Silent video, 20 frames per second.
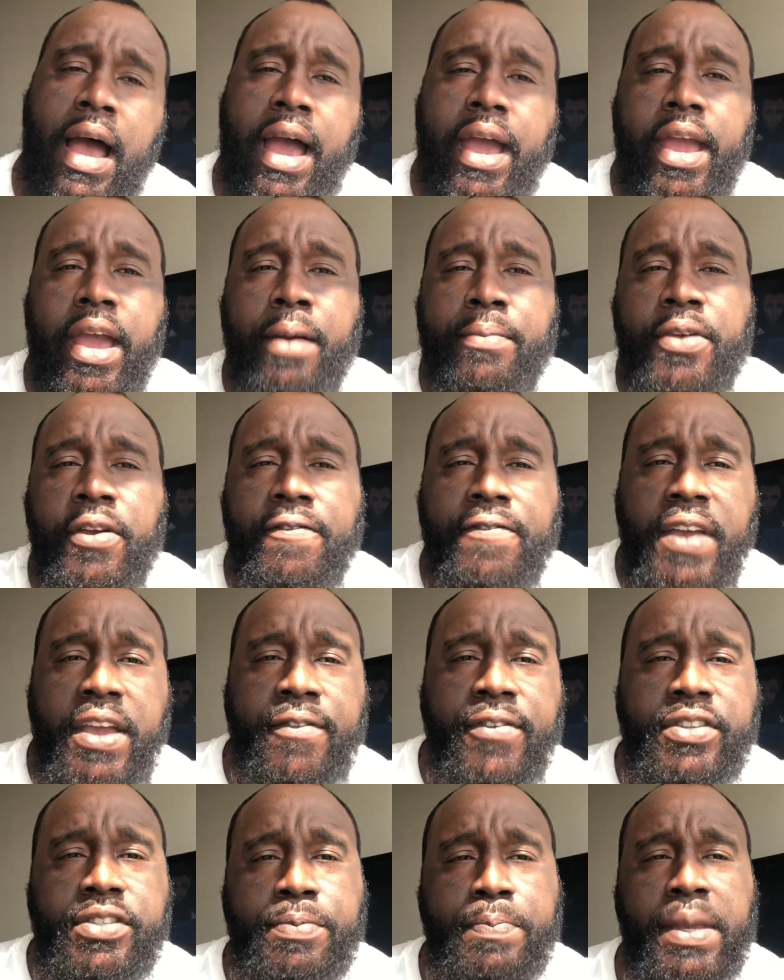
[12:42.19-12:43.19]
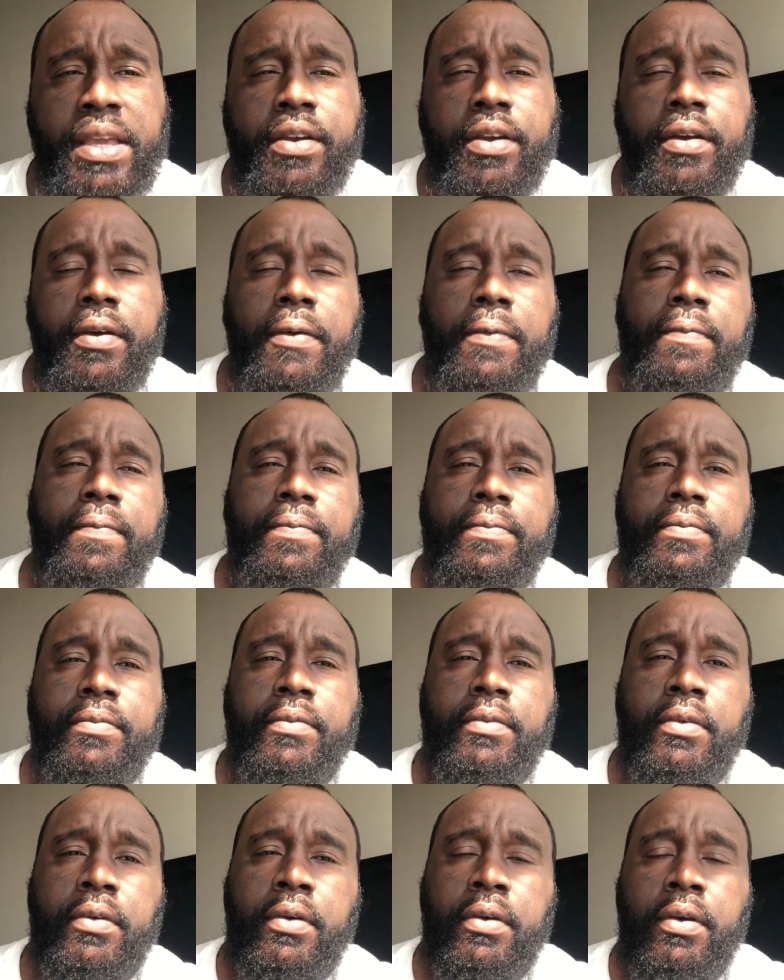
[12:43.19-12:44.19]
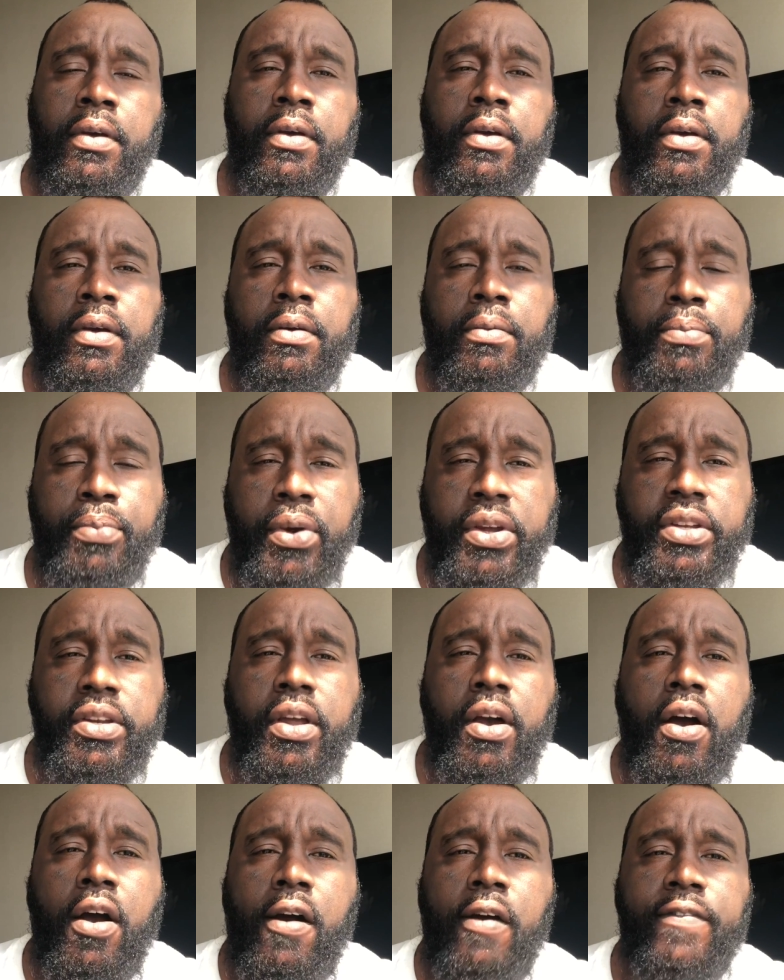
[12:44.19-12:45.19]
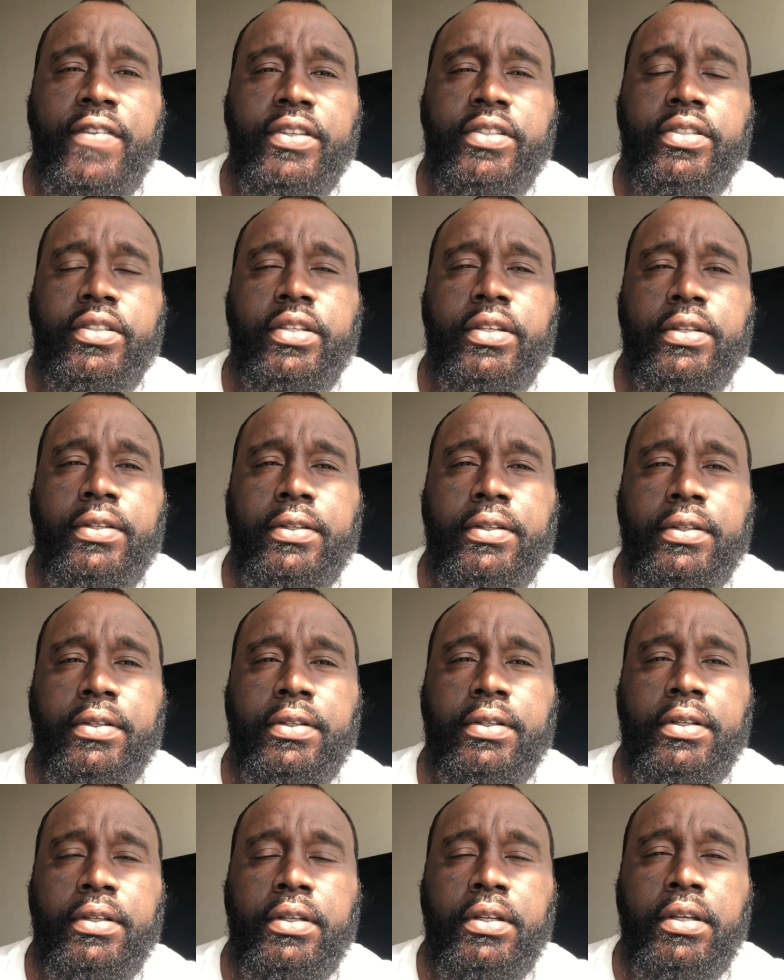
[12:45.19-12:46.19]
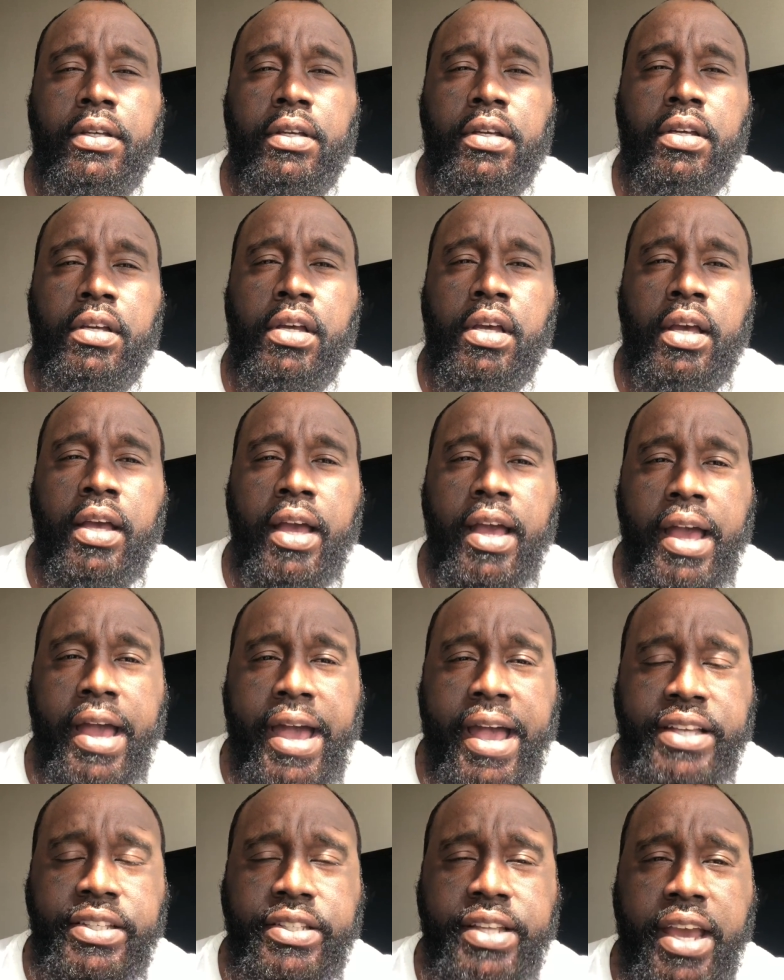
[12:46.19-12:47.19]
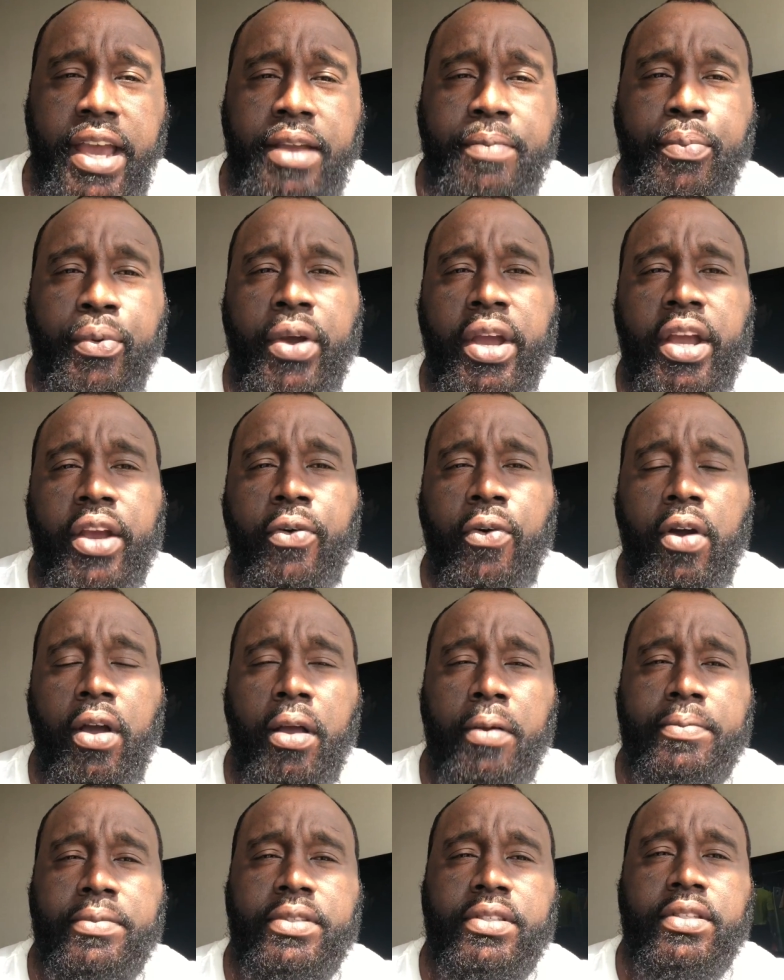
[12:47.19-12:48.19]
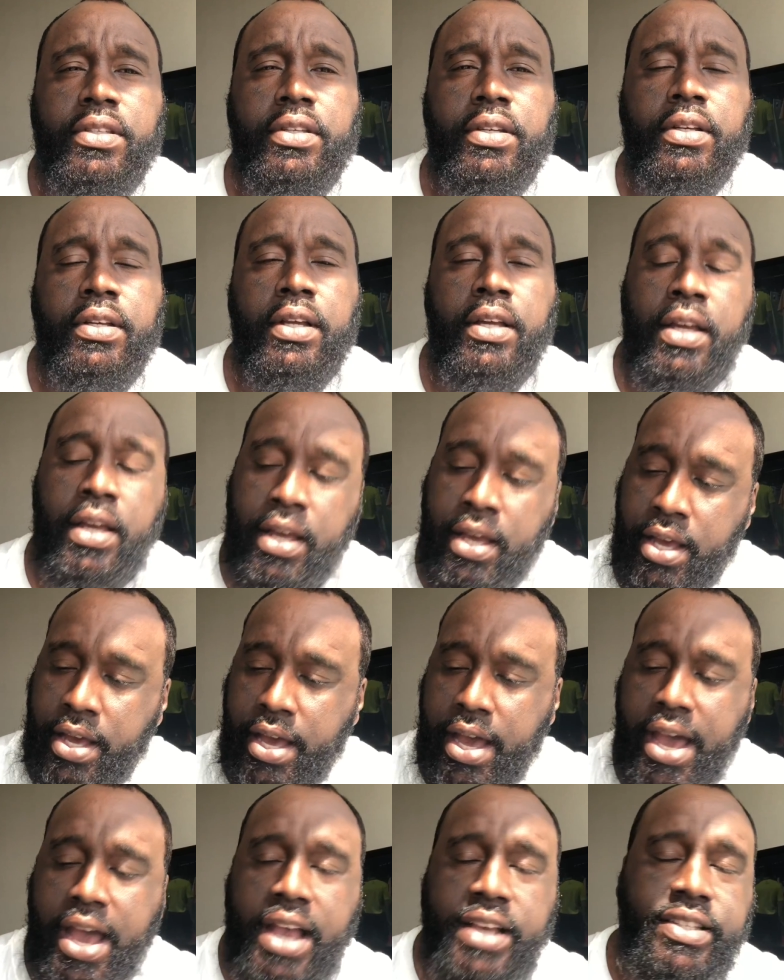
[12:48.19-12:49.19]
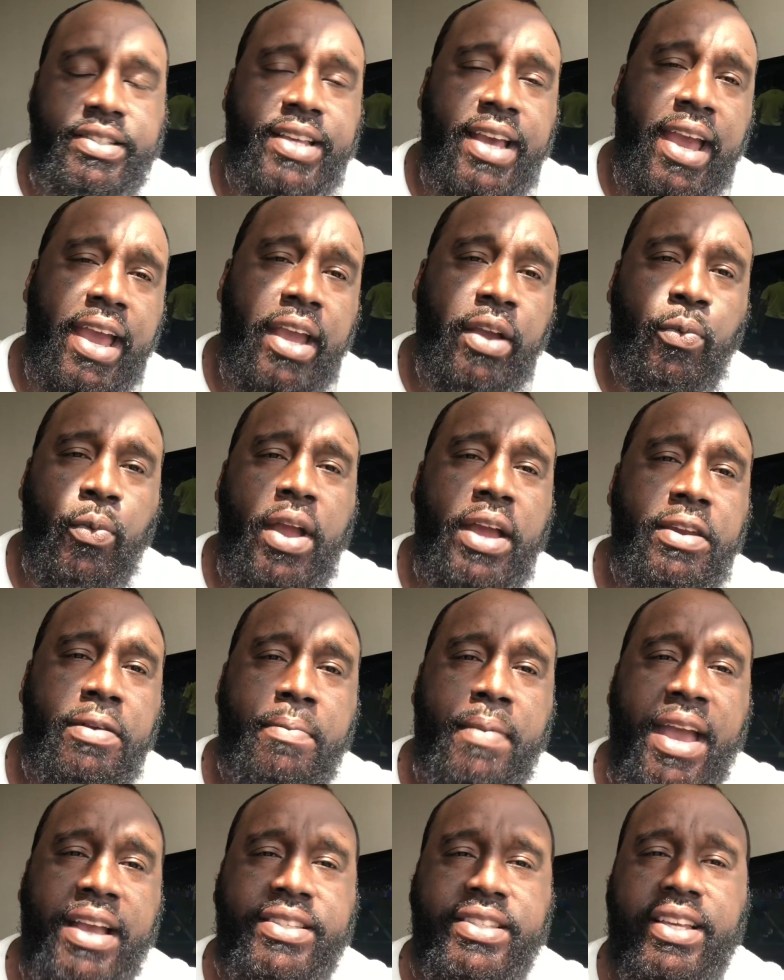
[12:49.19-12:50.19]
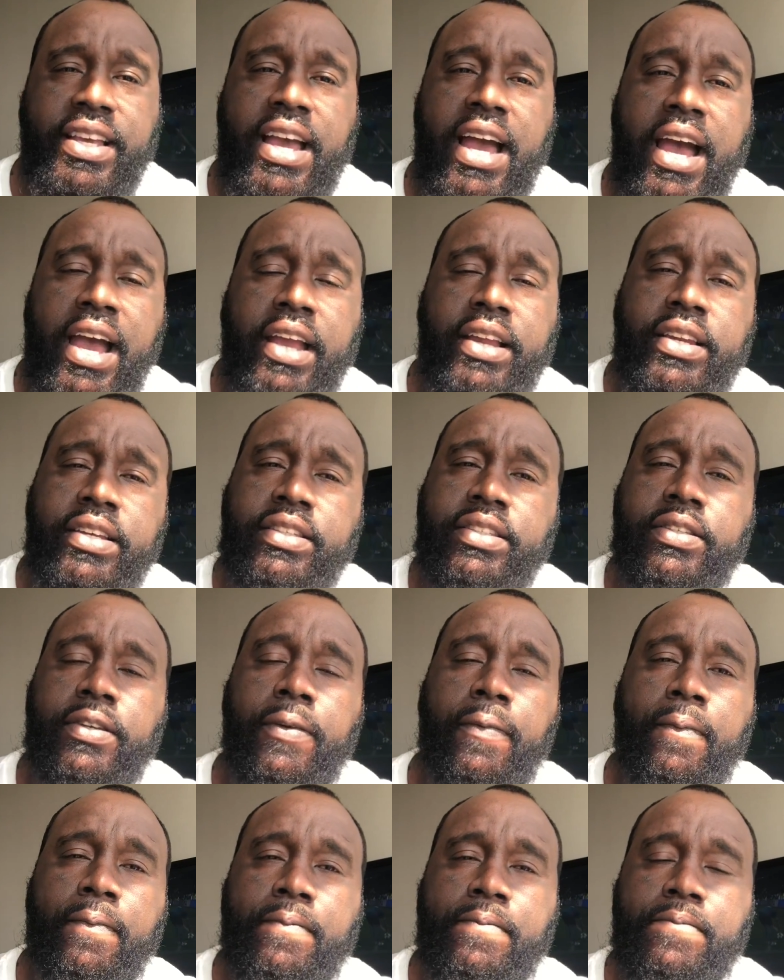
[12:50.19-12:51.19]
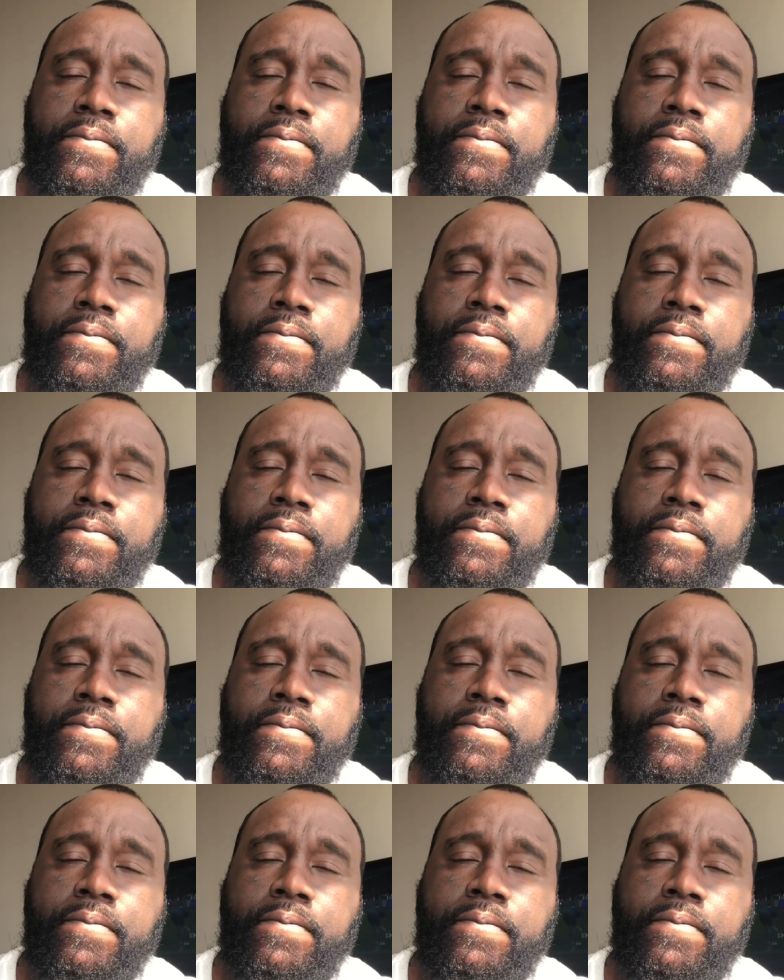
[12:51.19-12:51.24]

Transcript: I am your favorite speaker, Britton Harvest. Hashtag breadcrumbs. Hashtag random acts of kindness.